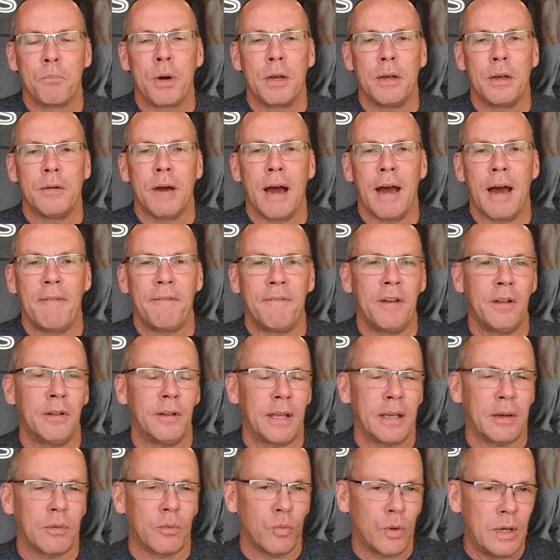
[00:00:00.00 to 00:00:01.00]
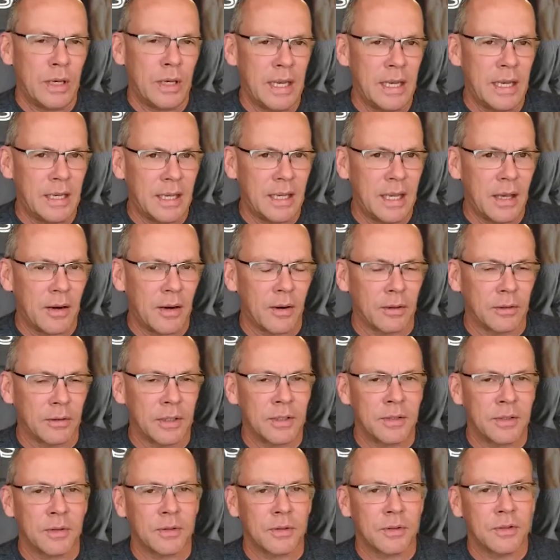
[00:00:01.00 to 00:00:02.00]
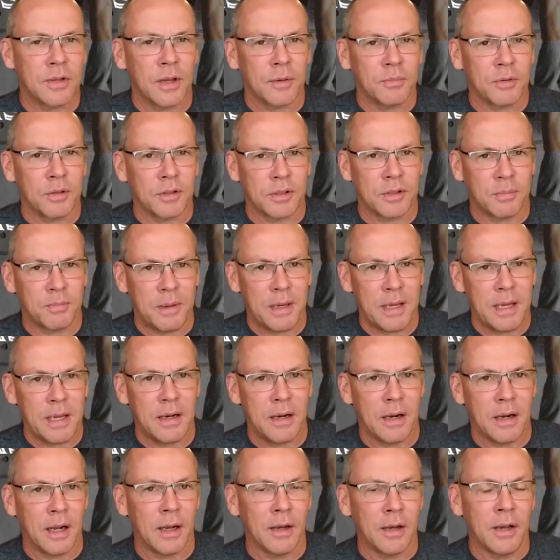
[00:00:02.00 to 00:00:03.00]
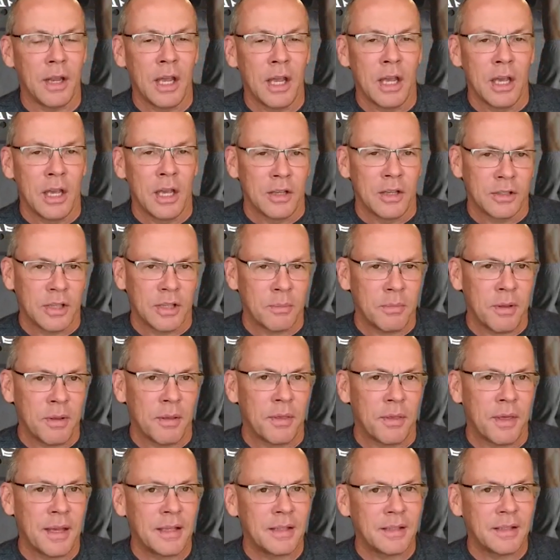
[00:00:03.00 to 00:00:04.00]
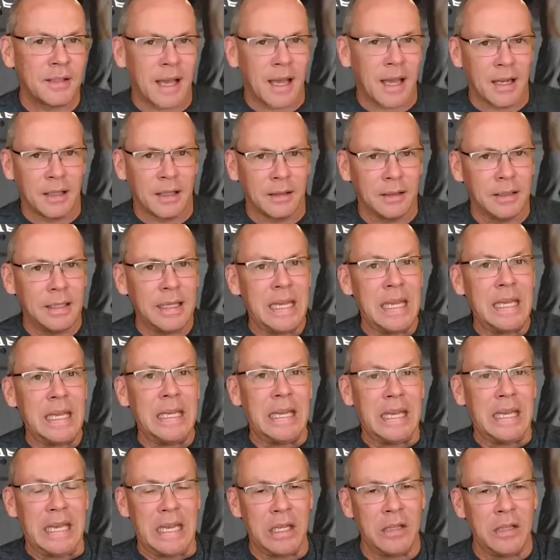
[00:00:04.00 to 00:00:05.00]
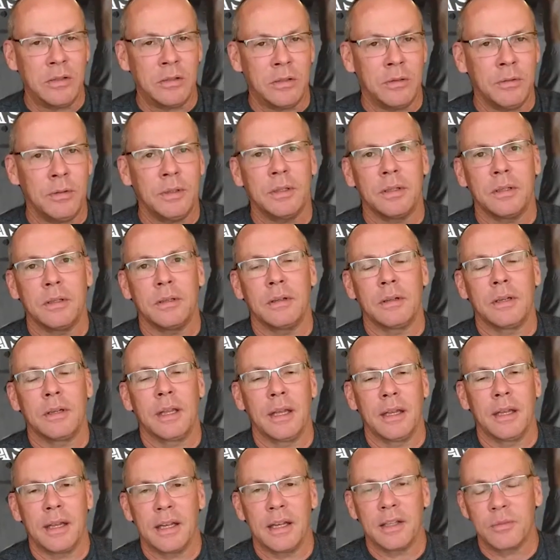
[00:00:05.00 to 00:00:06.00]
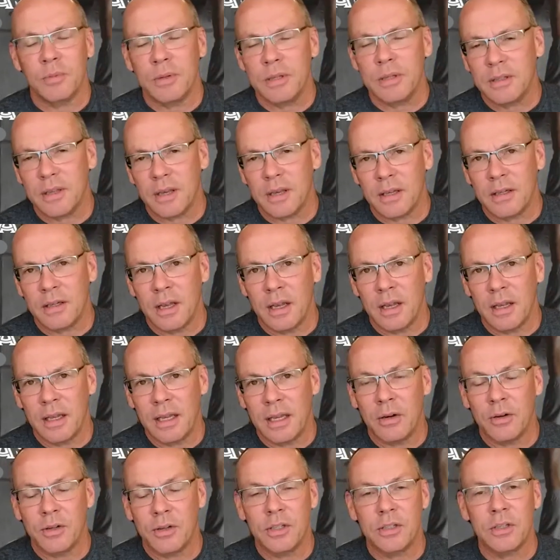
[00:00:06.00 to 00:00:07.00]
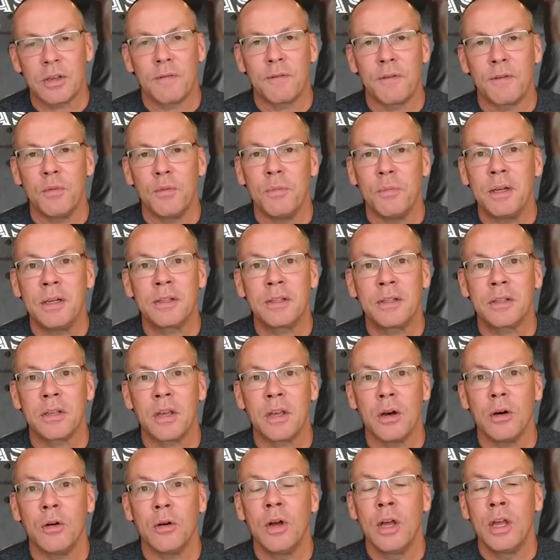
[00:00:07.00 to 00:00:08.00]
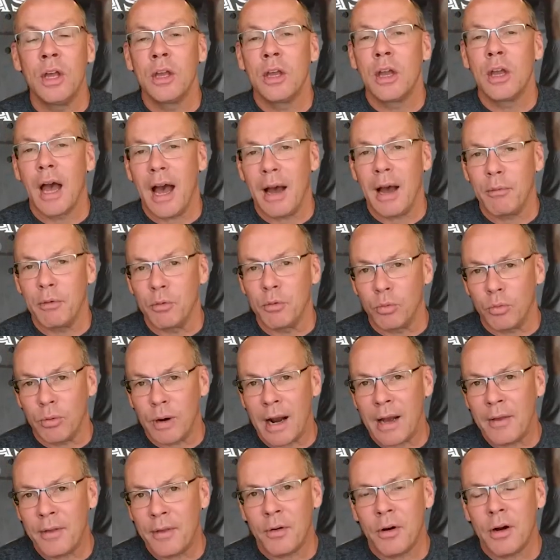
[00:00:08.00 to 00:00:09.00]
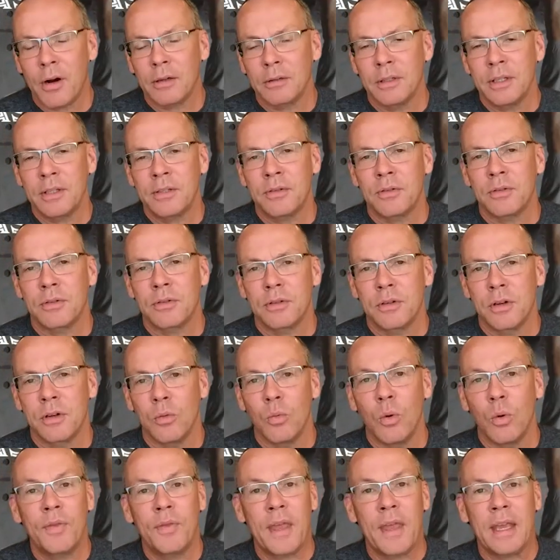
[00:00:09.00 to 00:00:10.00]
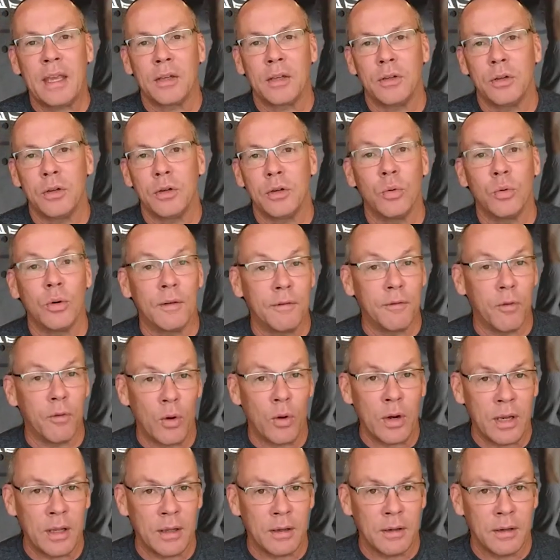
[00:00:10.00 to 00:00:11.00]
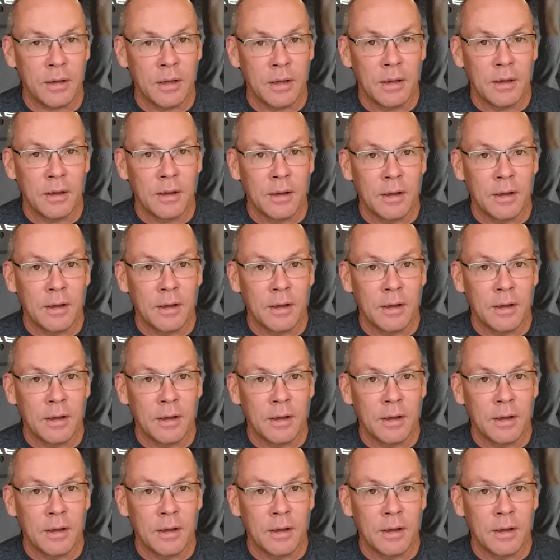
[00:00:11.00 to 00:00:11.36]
But I feel like we need to get our listeners up to speed on some of the things that lead into it. And as we said here just a few minutes ago, I would rather our listeners know what they can do to avoid it